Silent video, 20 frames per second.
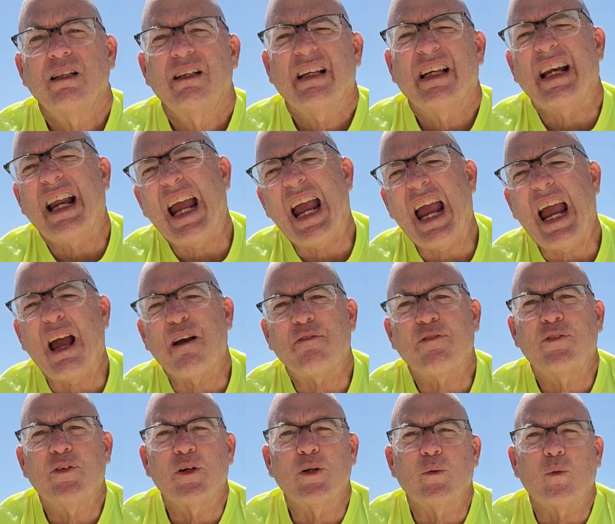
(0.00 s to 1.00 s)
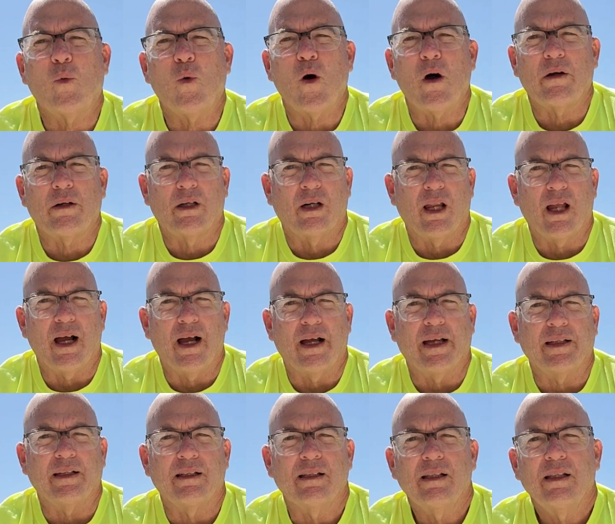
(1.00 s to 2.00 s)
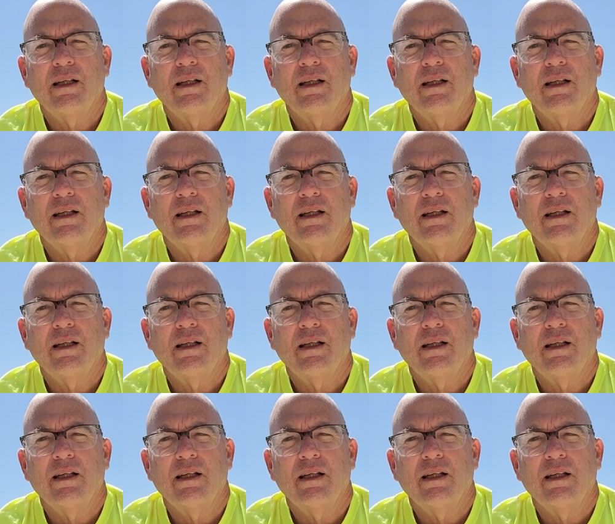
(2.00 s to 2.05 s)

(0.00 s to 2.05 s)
and a half foot water line.